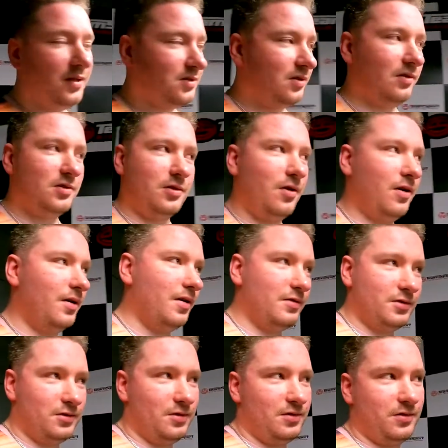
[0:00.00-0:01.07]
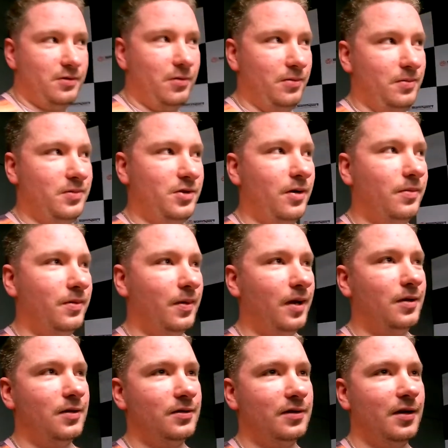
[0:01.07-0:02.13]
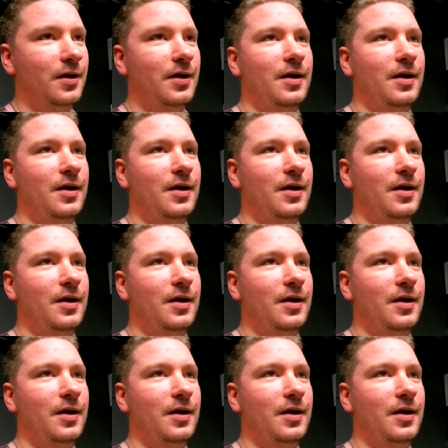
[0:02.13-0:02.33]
Let's just call them troublemakers.